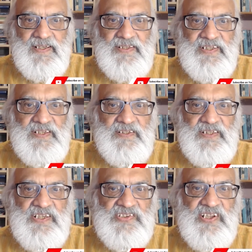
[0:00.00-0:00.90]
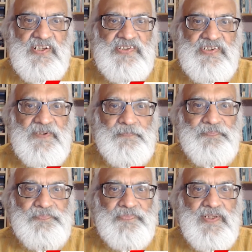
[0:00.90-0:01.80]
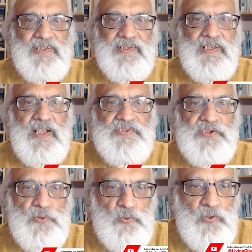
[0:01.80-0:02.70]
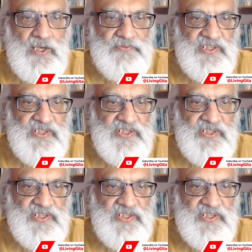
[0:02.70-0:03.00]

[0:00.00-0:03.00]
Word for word: And then he says, as you have